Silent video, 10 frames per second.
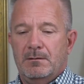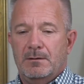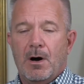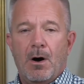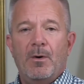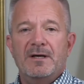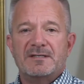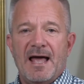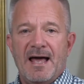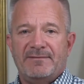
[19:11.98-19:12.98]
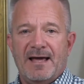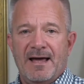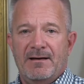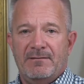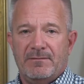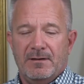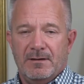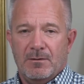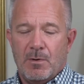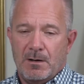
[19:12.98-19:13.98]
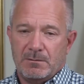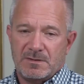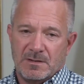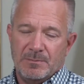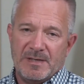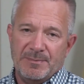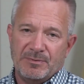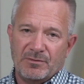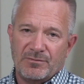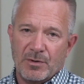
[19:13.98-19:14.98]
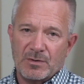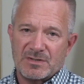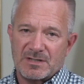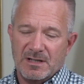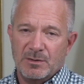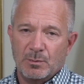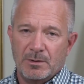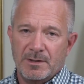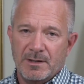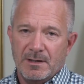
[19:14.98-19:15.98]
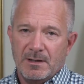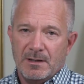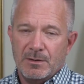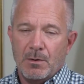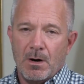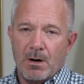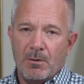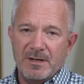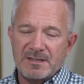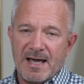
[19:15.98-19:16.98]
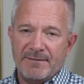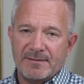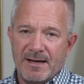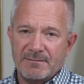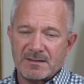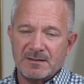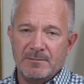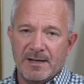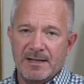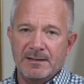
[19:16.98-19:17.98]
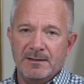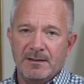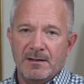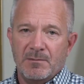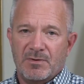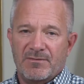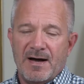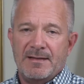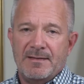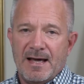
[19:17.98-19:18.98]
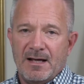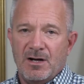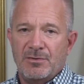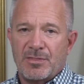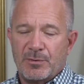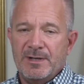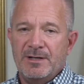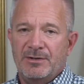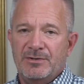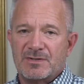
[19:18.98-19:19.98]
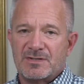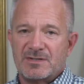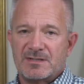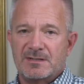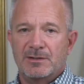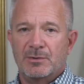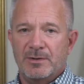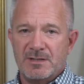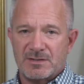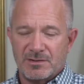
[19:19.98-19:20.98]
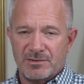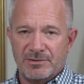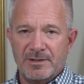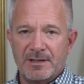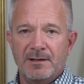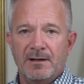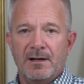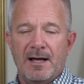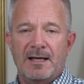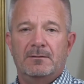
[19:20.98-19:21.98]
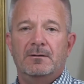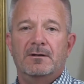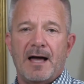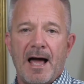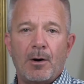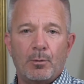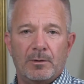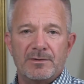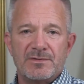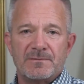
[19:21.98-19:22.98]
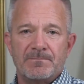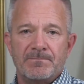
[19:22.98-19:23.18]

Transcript: you always have to have, while some people are focused inward, you always have to have somebody providing that 360-degree security and look outwards.